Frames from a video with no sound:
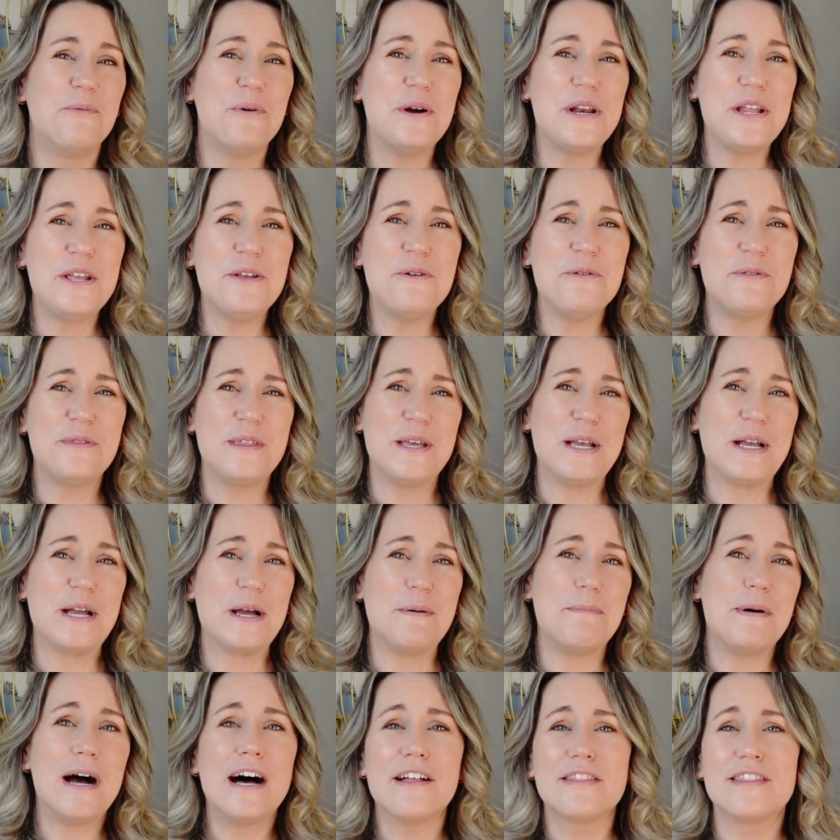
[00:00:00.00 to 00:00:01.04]
What do you think
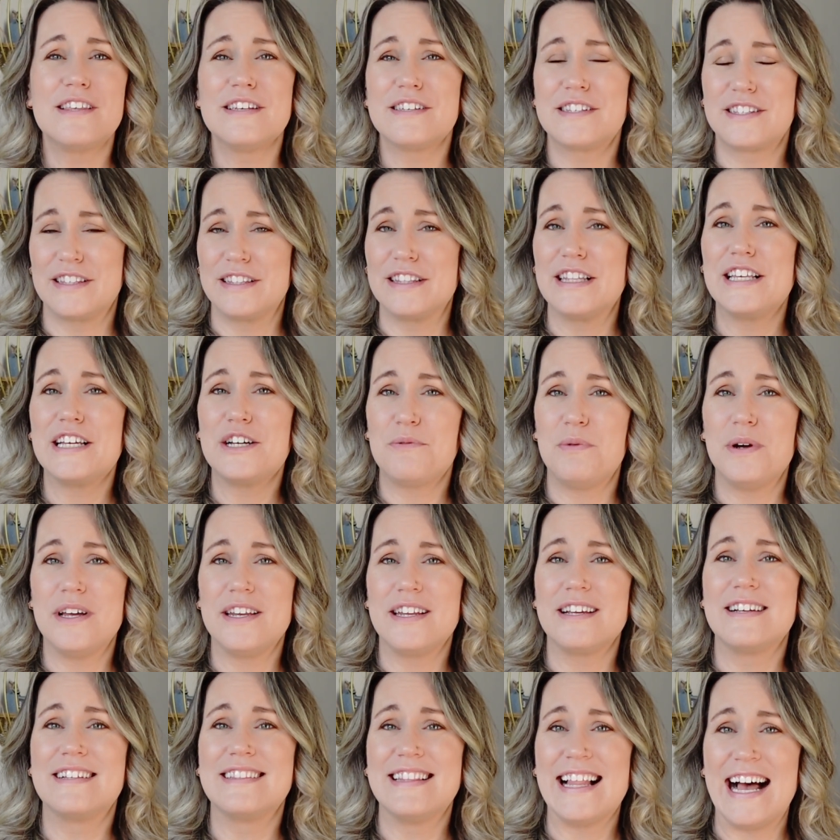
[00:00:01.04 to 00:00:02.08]
about this
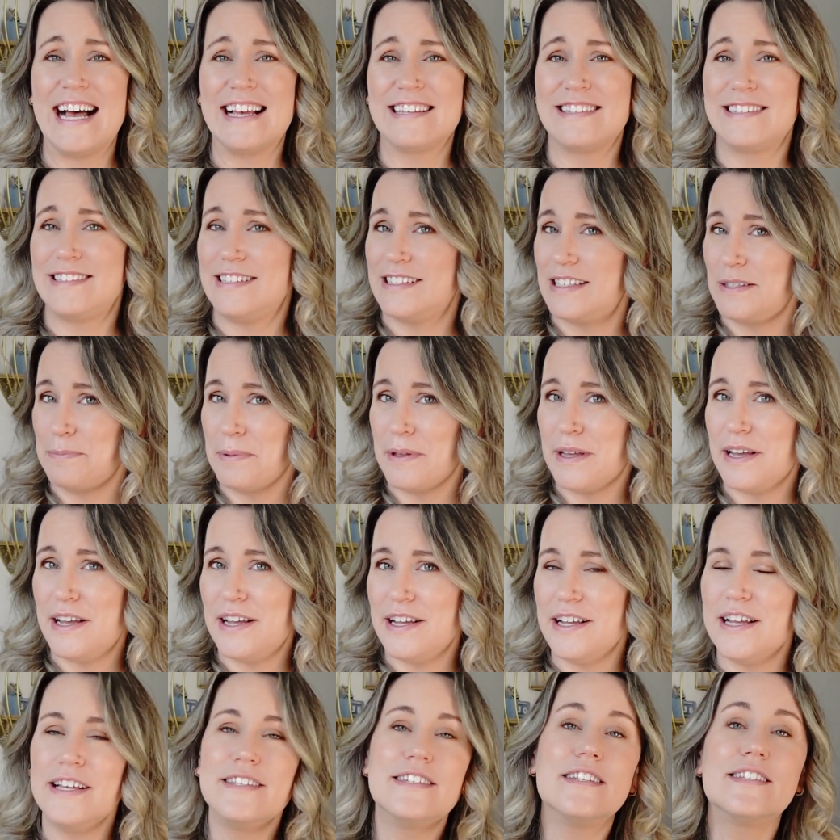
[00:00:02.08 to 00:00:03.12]
liquid glass
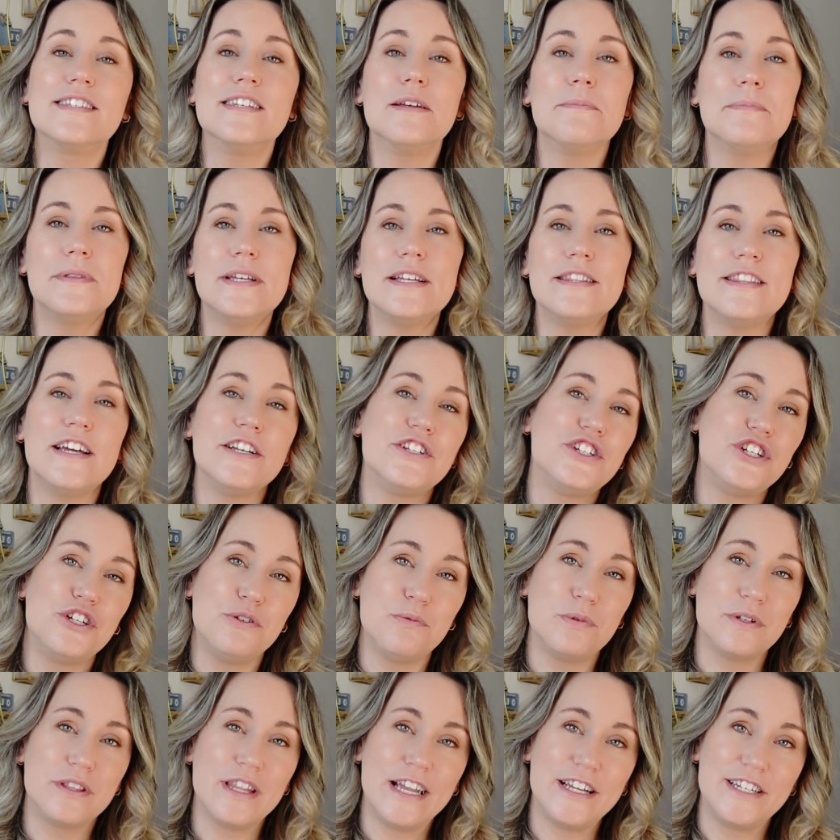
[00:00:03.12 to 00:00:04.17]
display? Is it something that
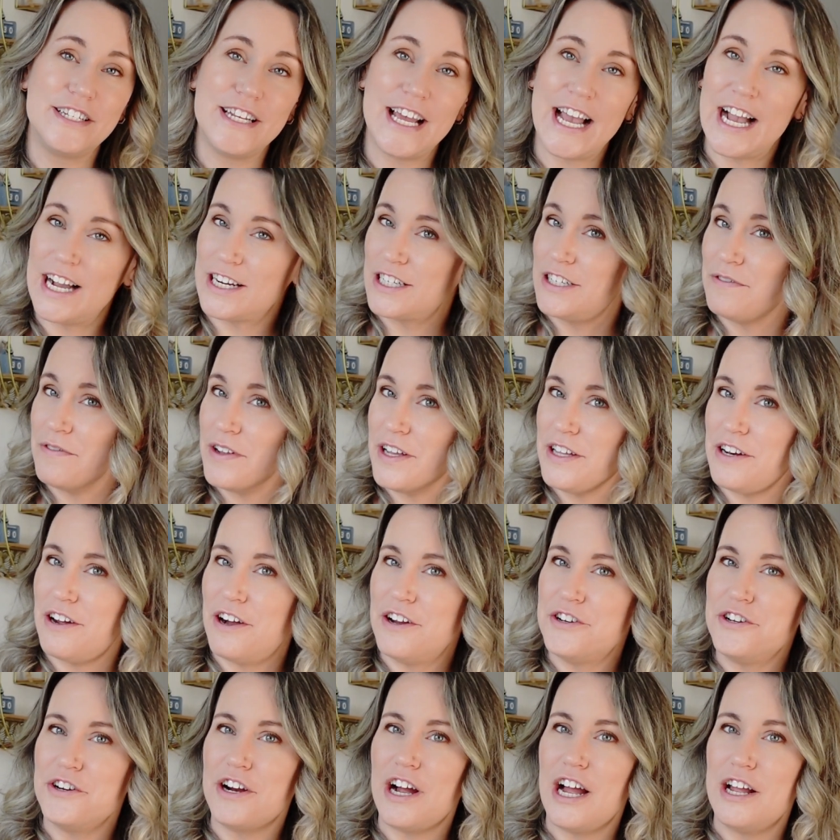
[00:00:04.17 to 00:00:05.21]
you would like to activate
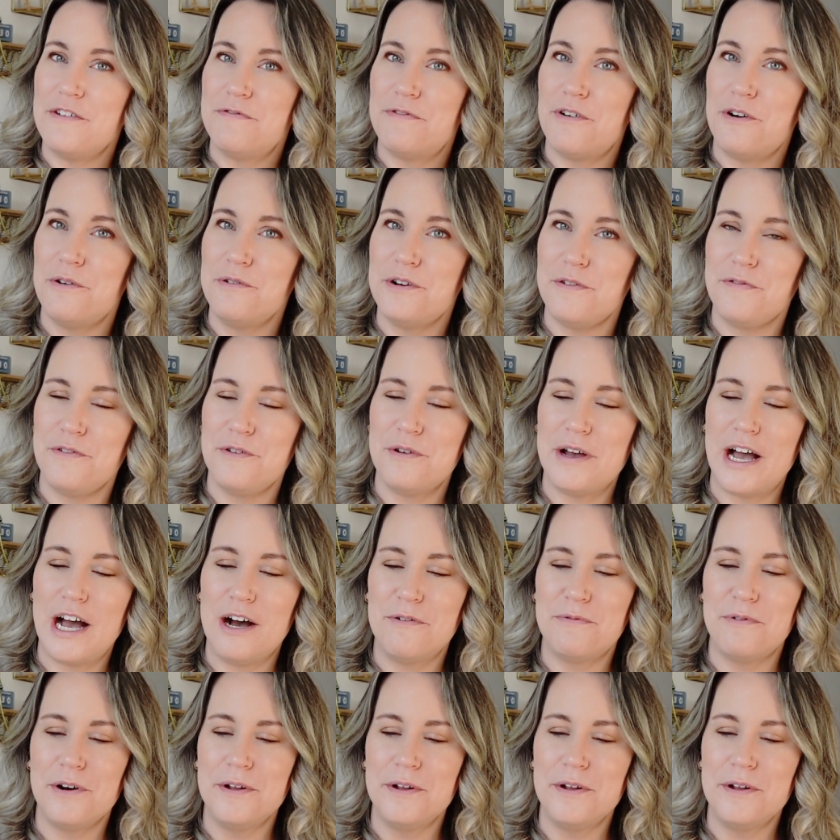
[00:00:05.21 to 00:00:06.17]
on your iPhone if you have